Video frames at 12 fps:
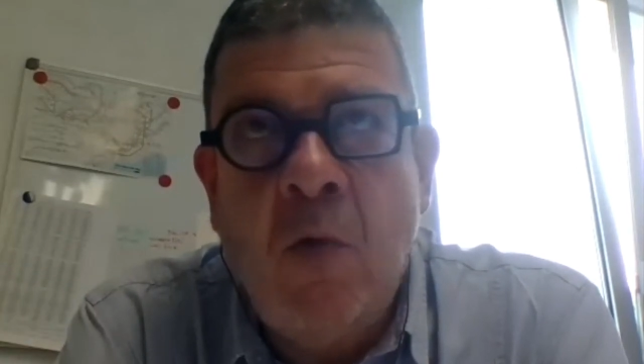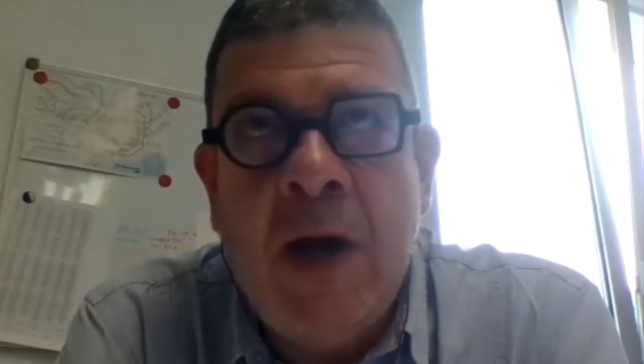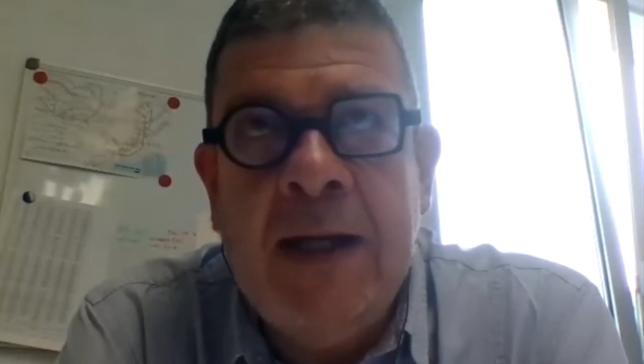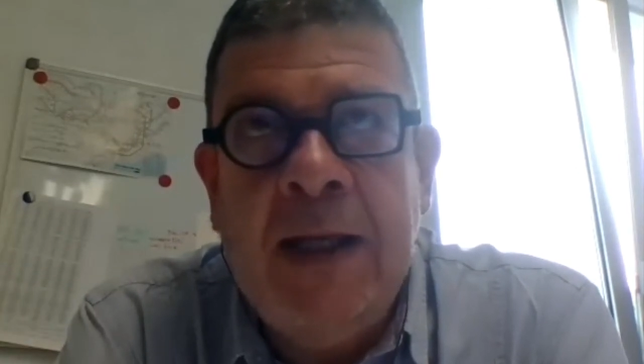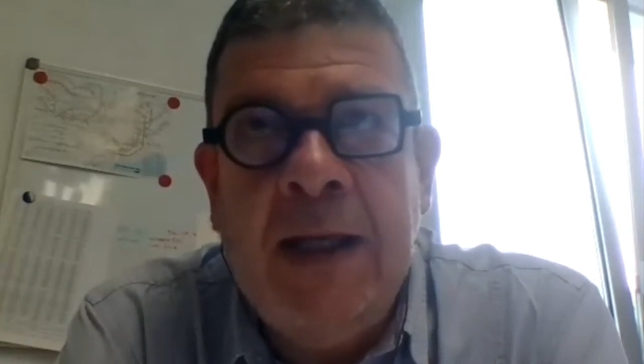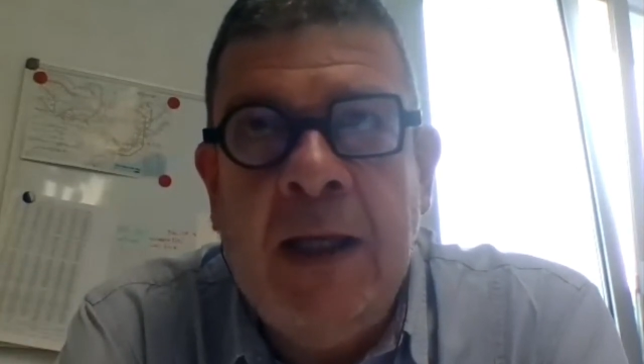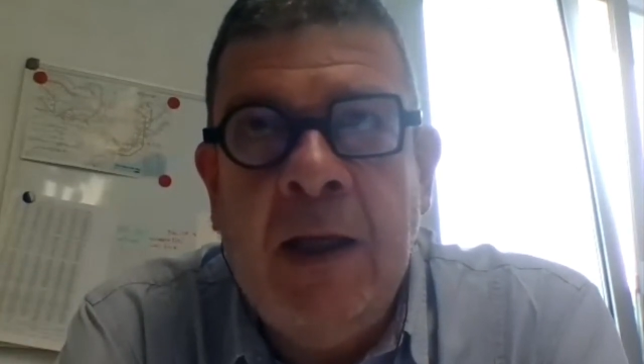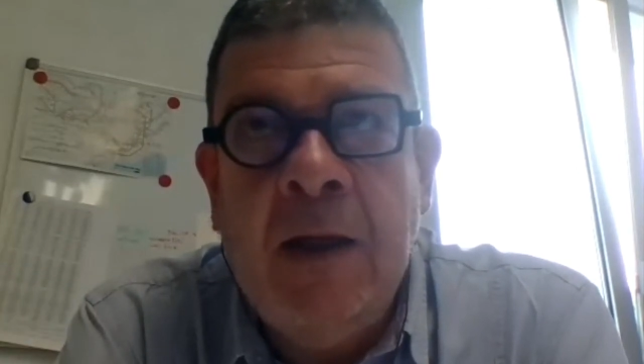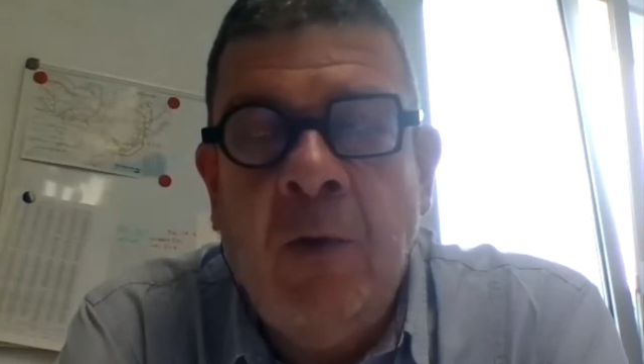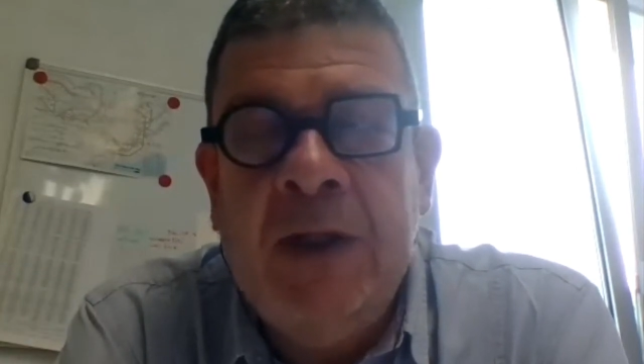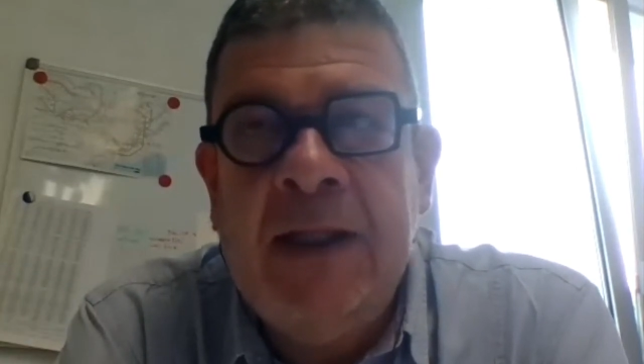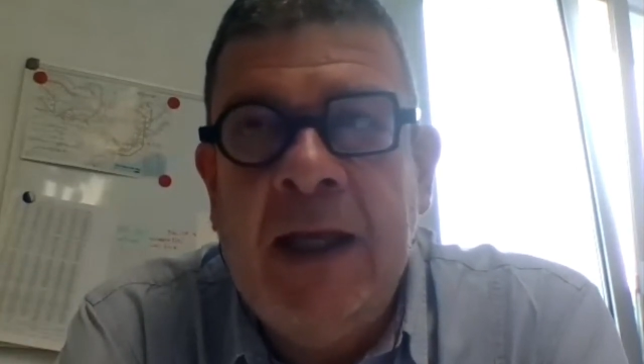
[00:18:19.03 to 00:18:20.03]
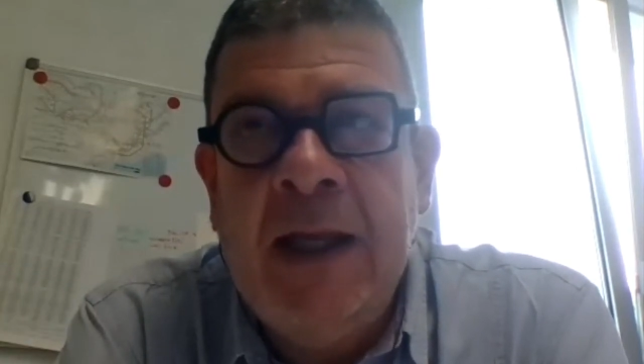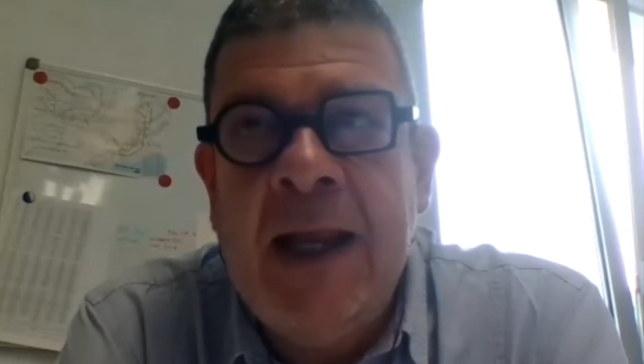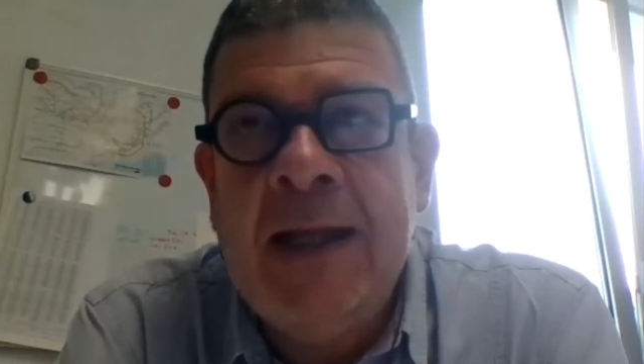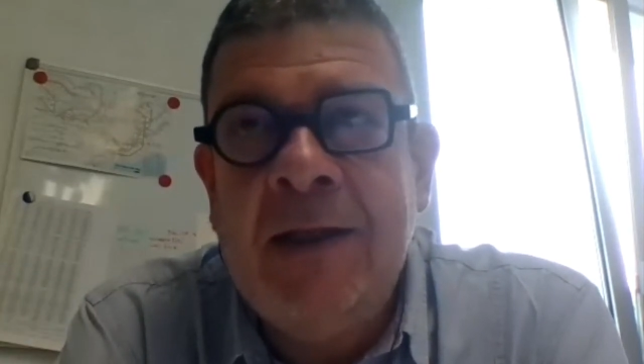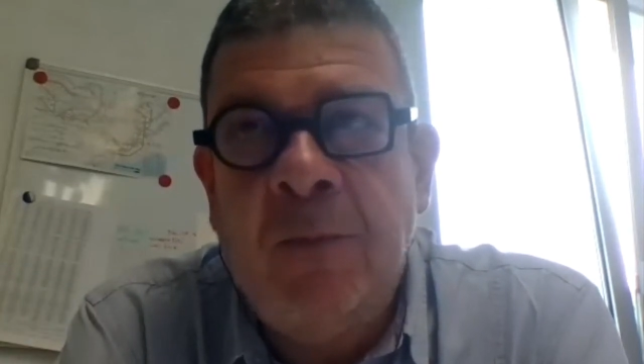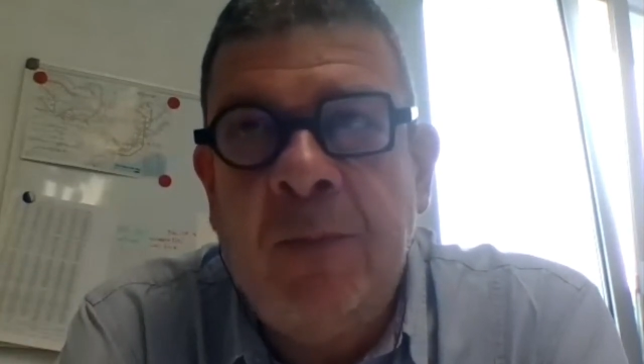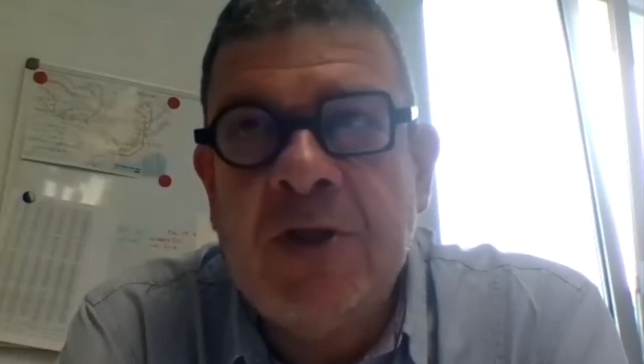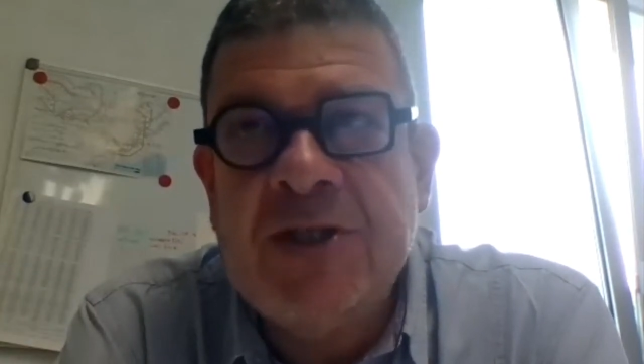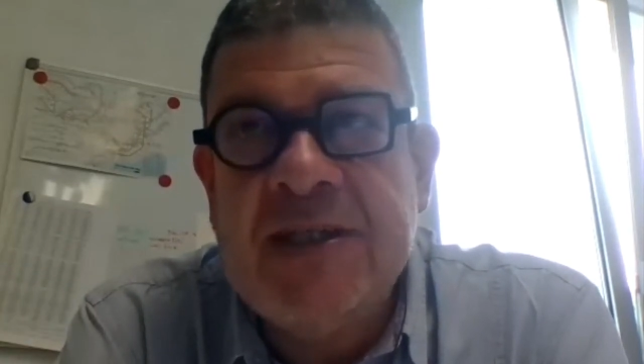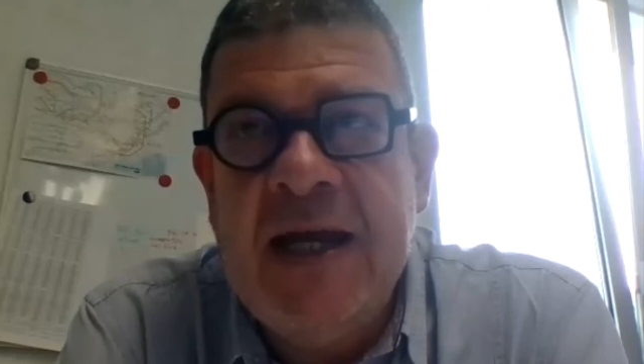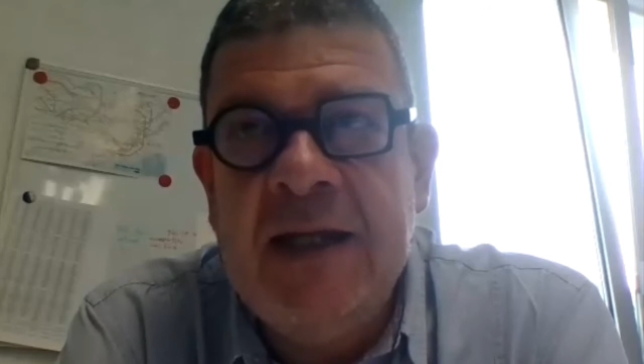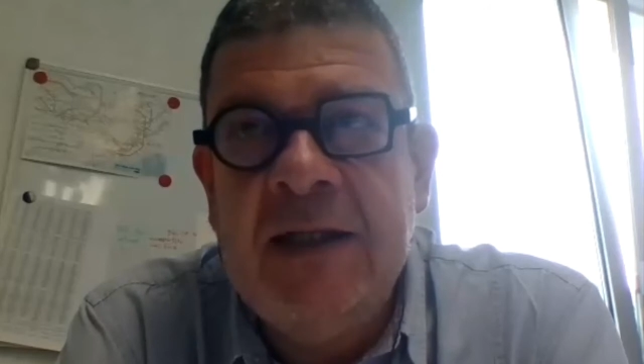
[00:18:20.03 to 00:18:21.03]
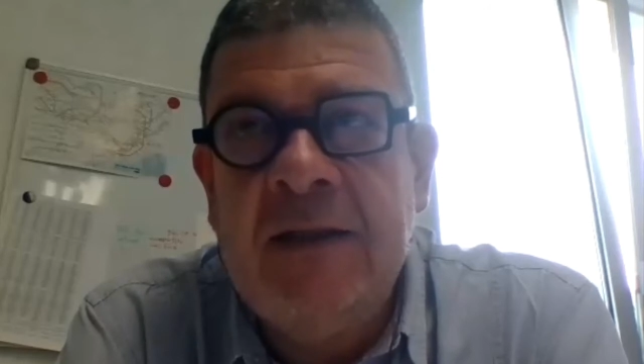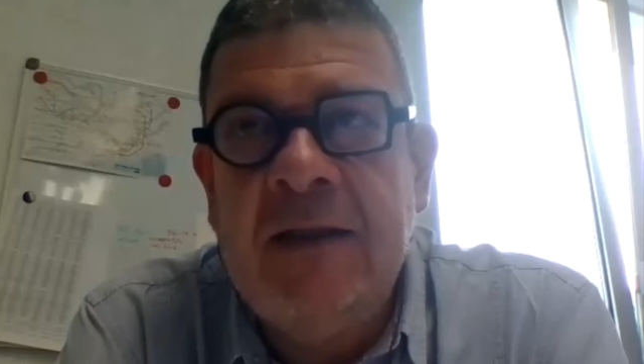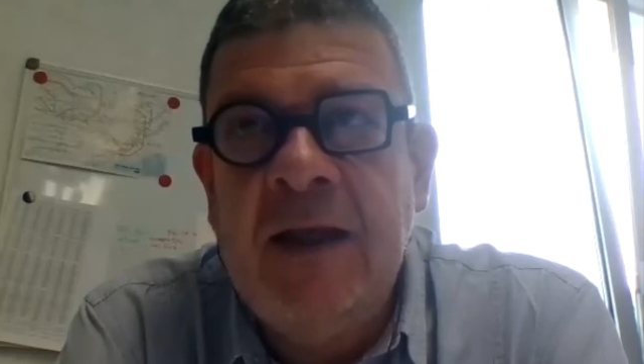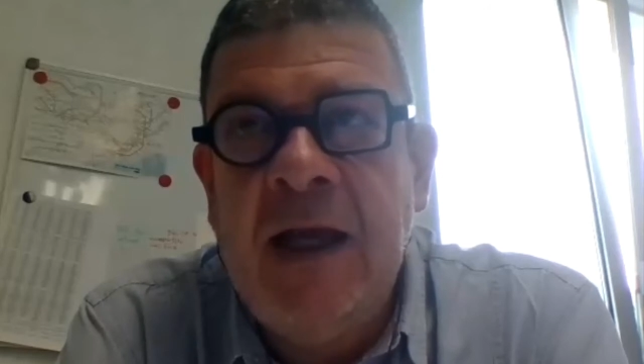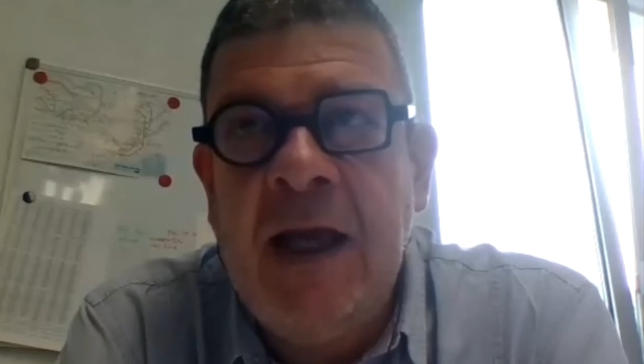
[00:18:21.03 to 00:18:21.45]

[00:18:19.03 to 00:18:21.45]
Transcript: one with an 100%